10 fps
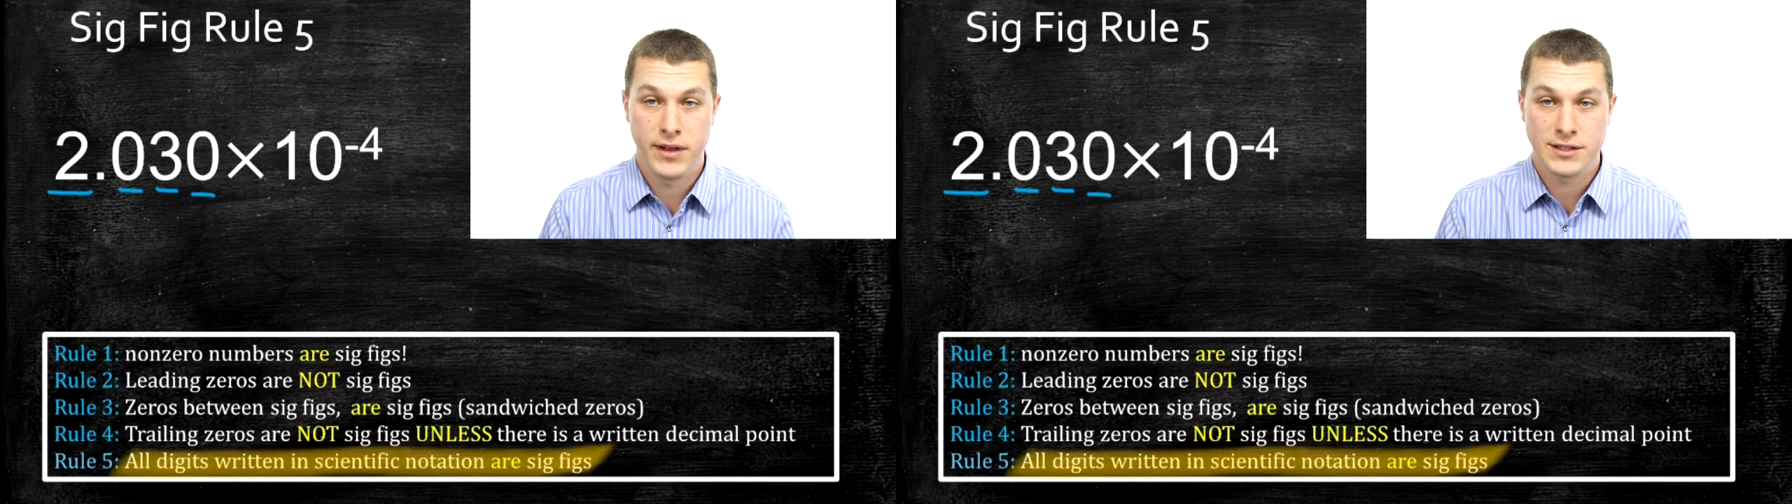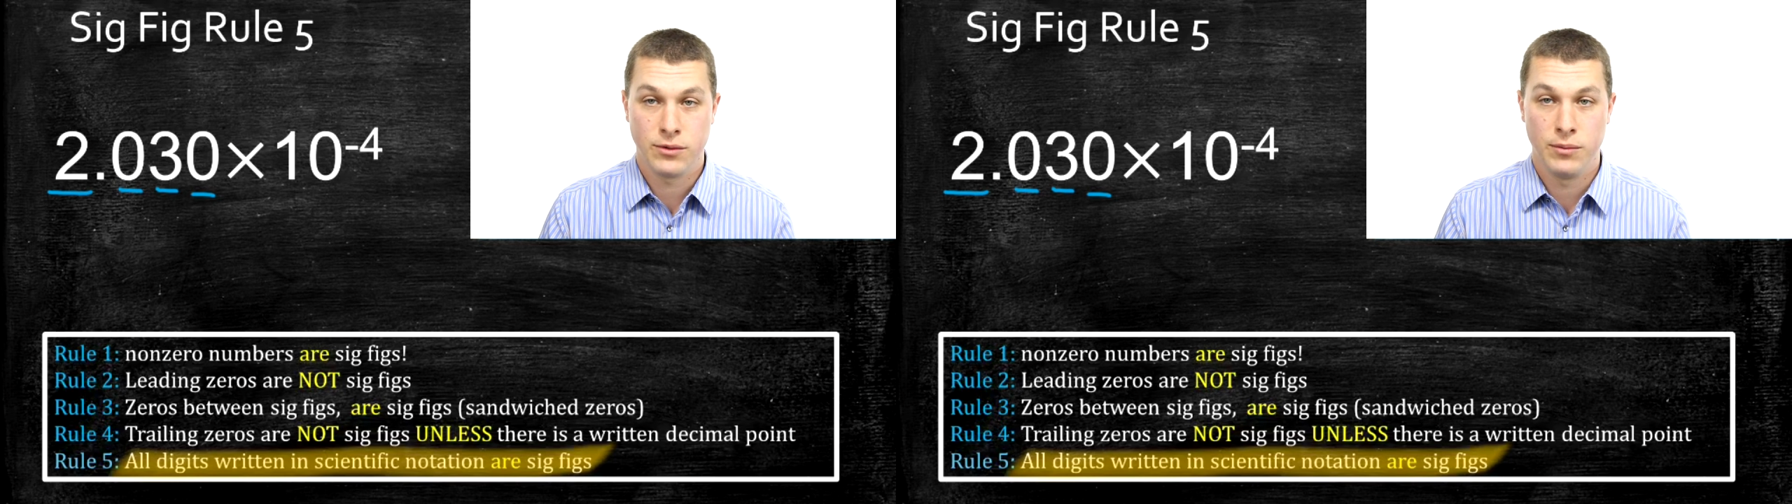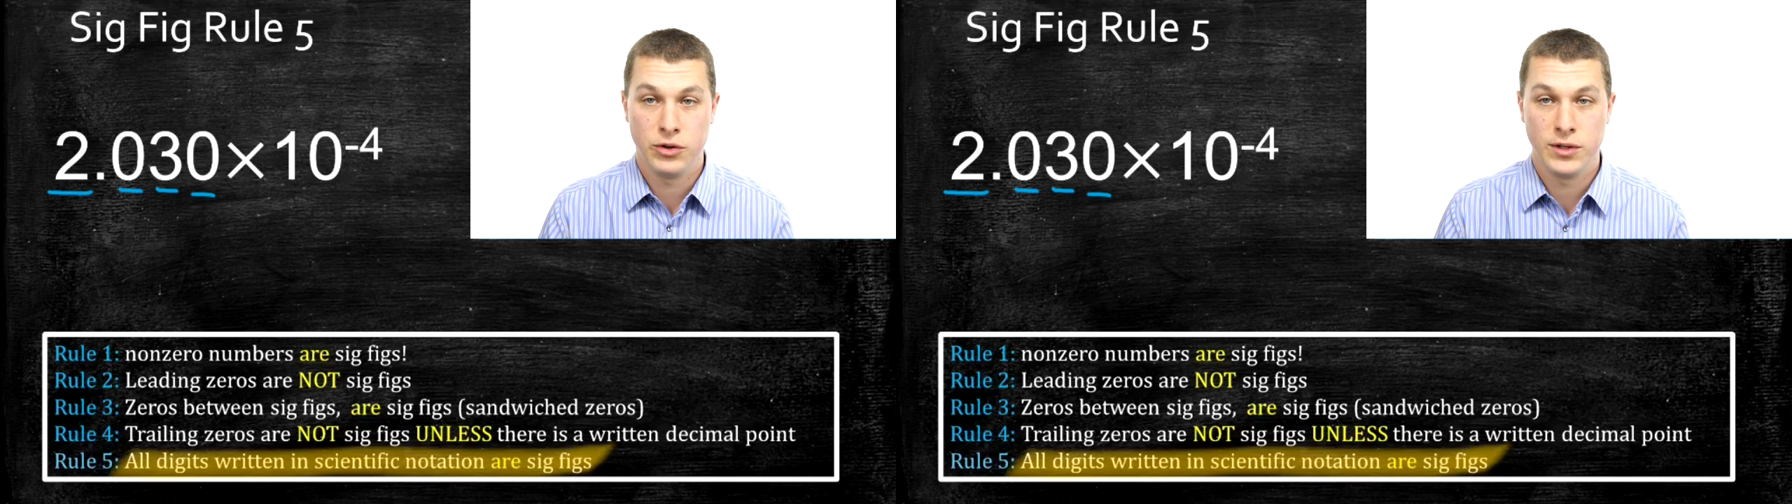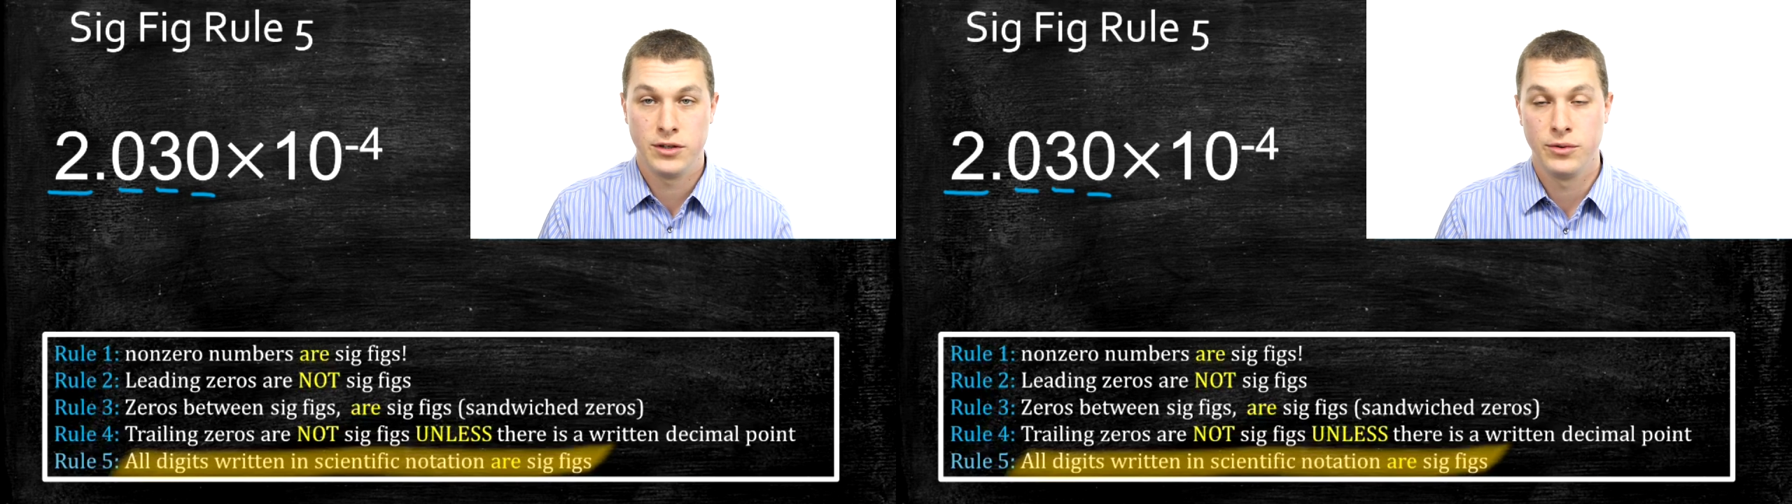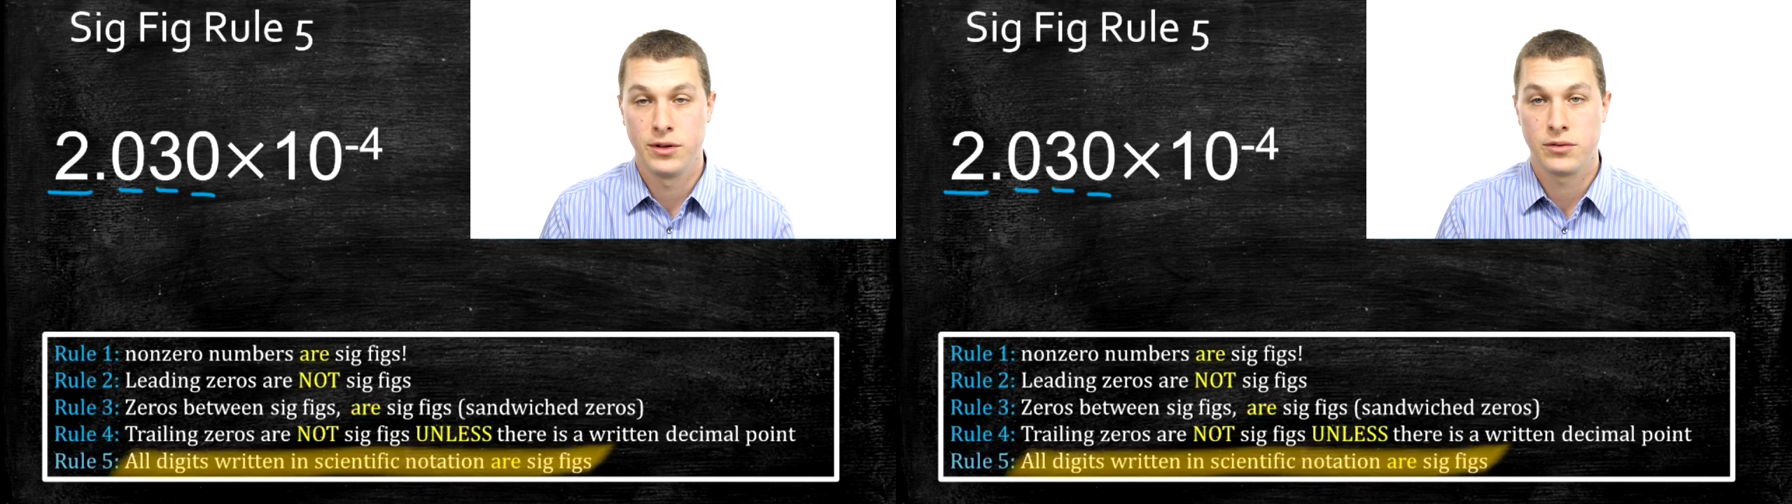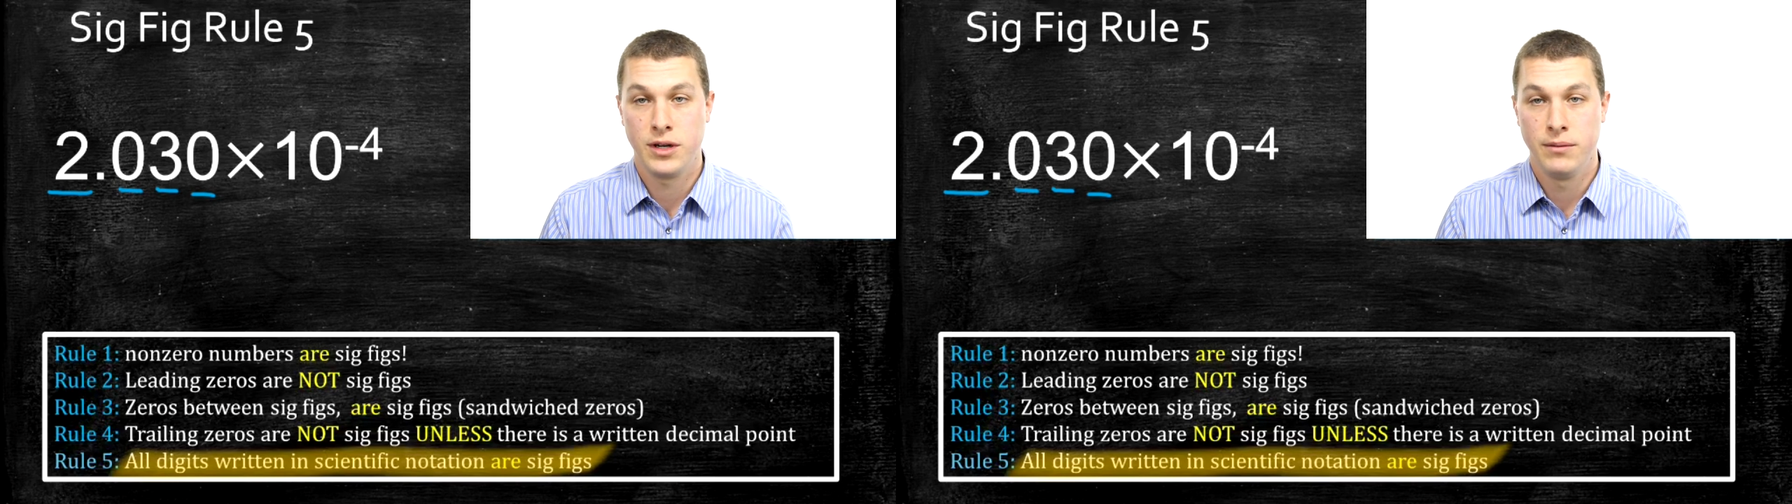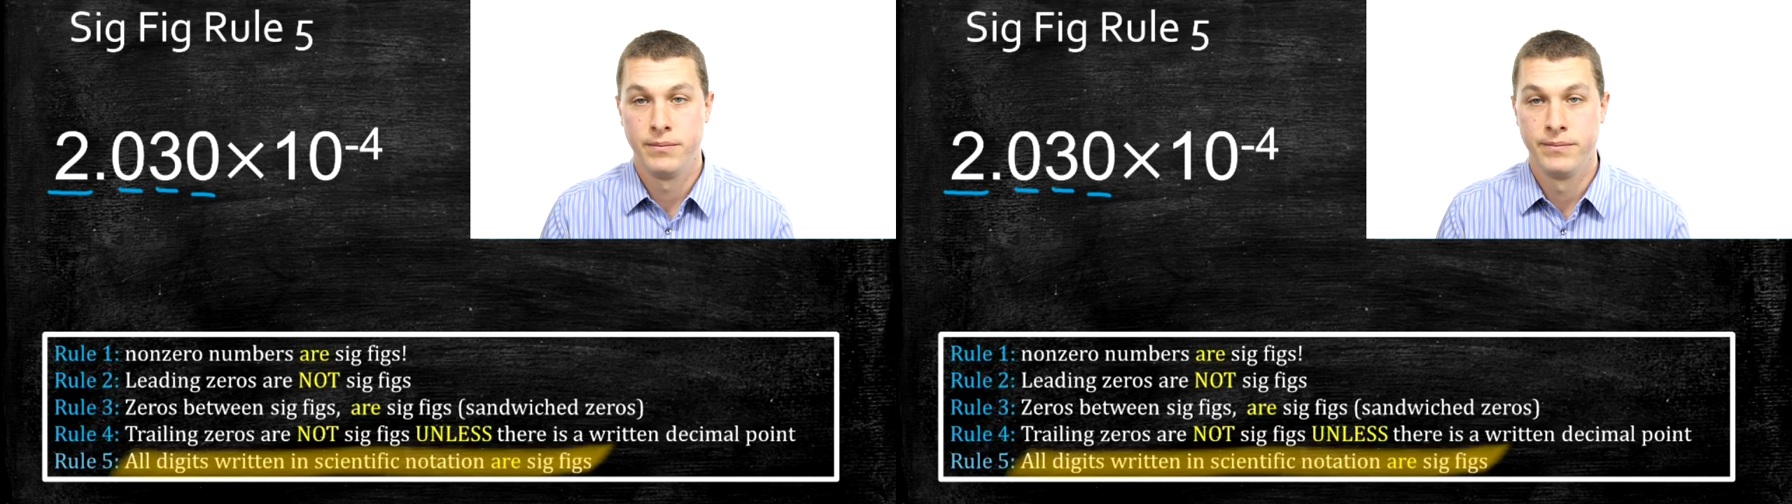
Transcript: That's the one between the 2 and the 3.